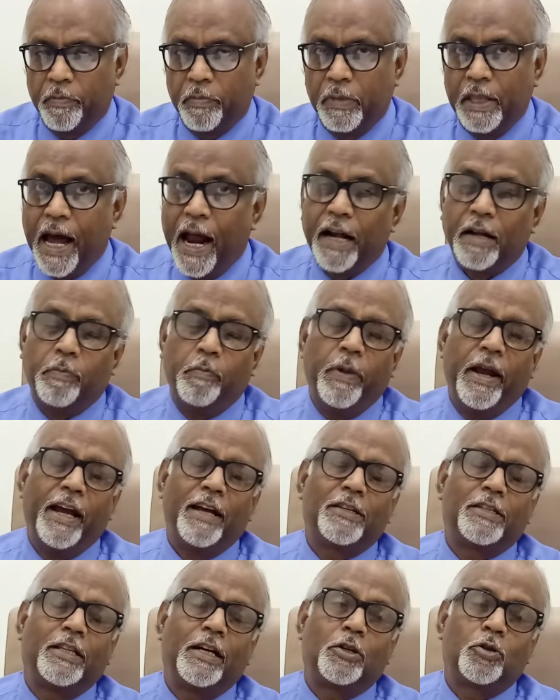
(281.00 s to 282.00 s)
That
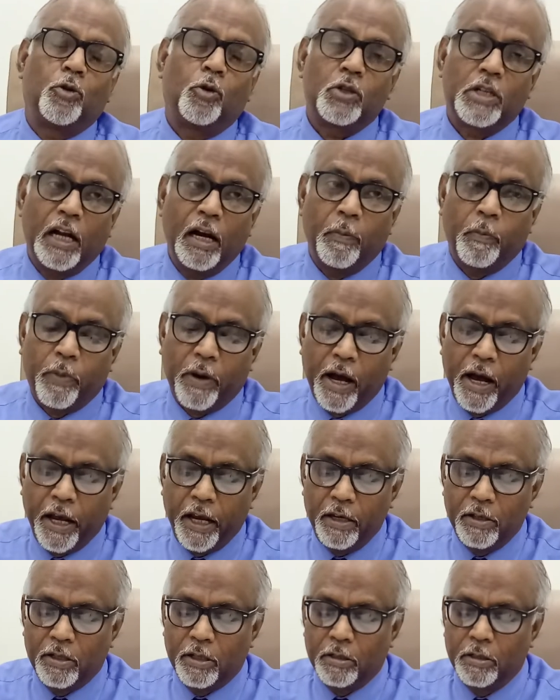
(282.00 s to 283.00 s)
makes the total
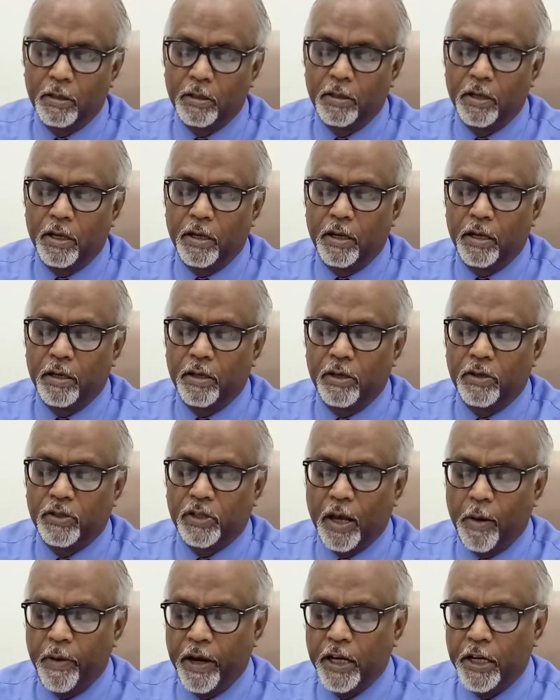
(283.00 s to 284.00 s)
price
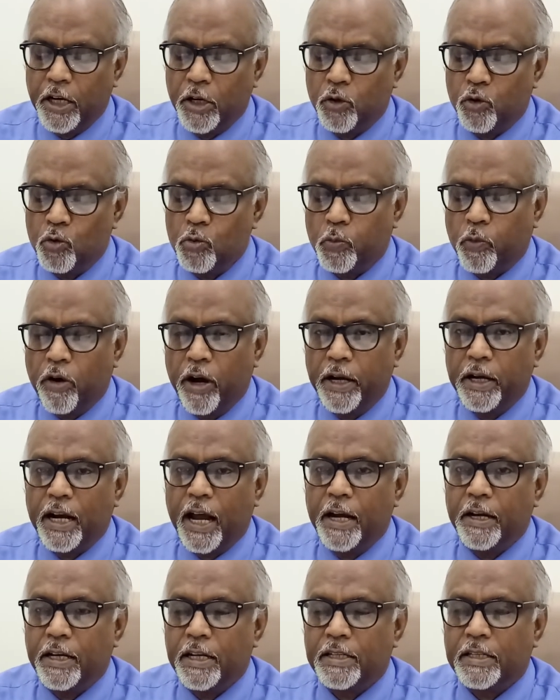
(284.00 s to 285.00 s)

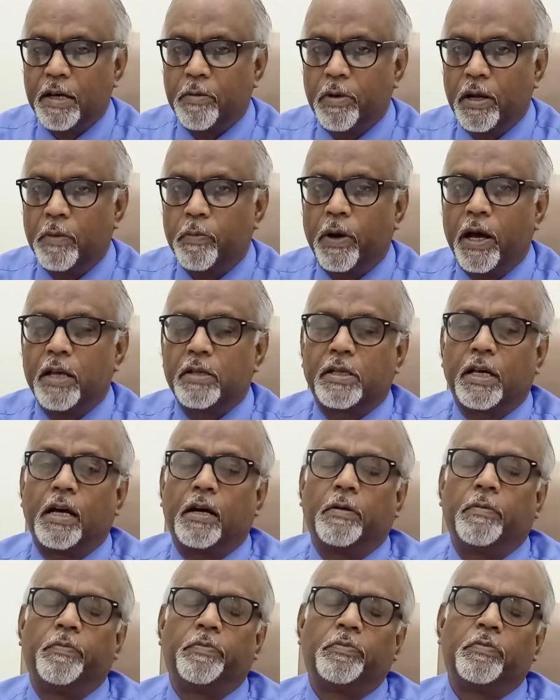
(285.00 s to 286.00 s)
72.97 paisa.
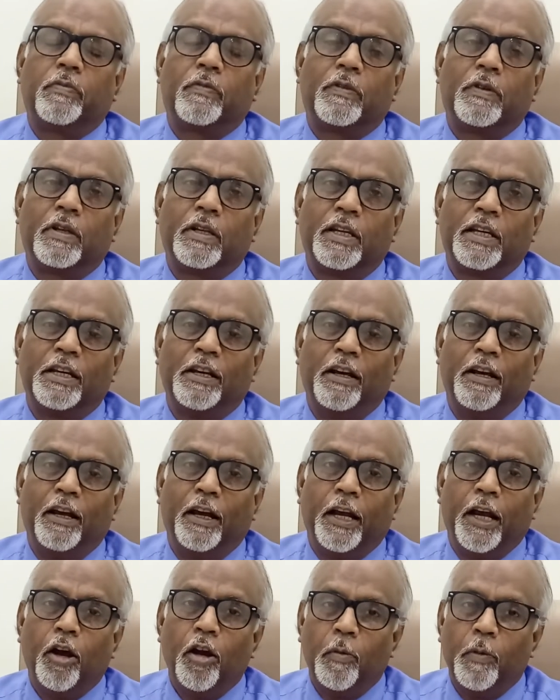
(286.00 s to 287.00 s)

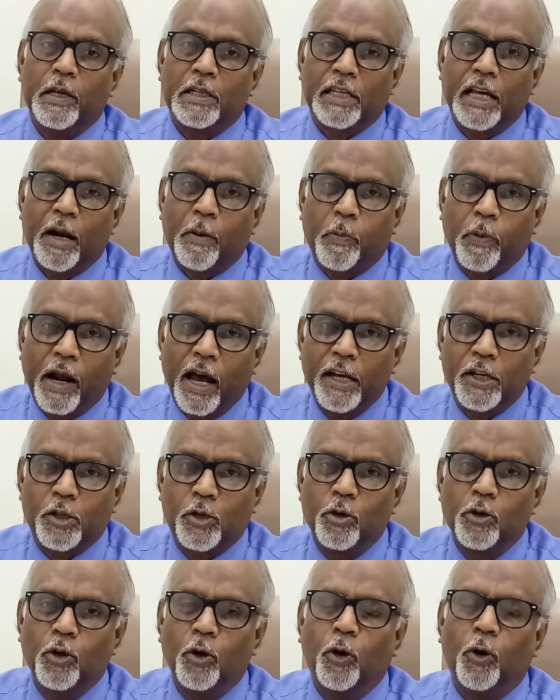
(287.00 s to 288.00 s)
You will be surprised
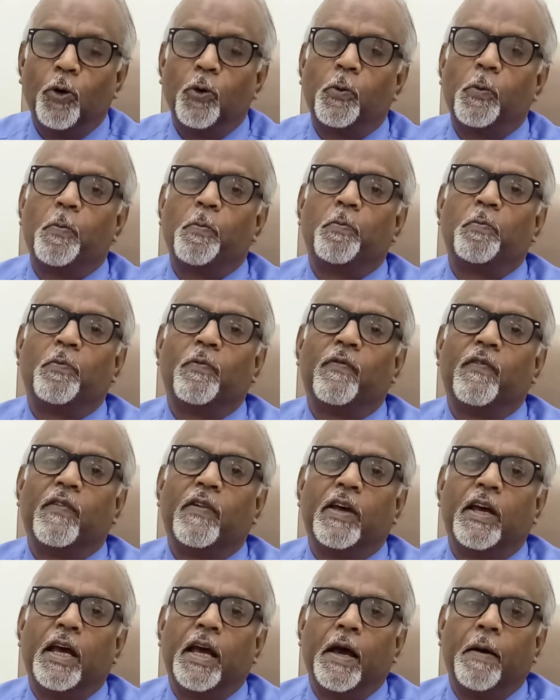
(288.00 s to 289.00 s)
to know,
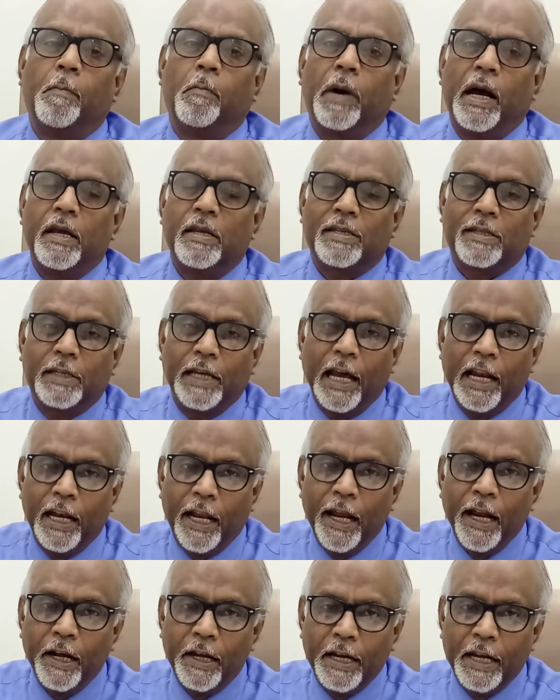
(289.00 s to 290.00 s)
by
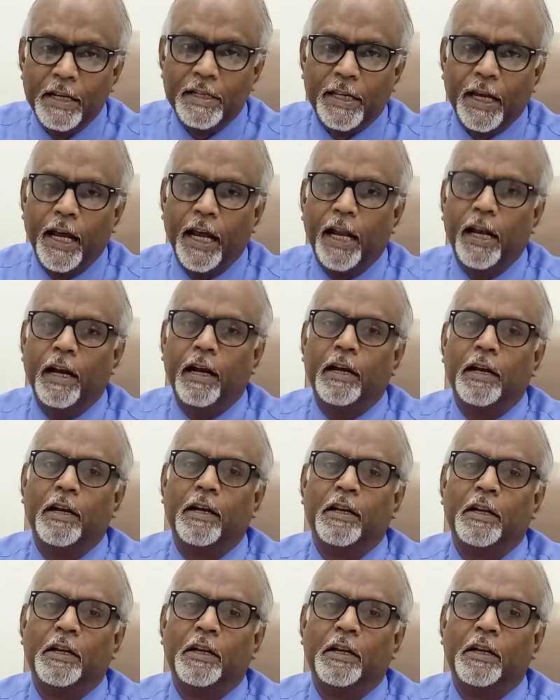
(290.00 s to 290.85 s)
selling diesel,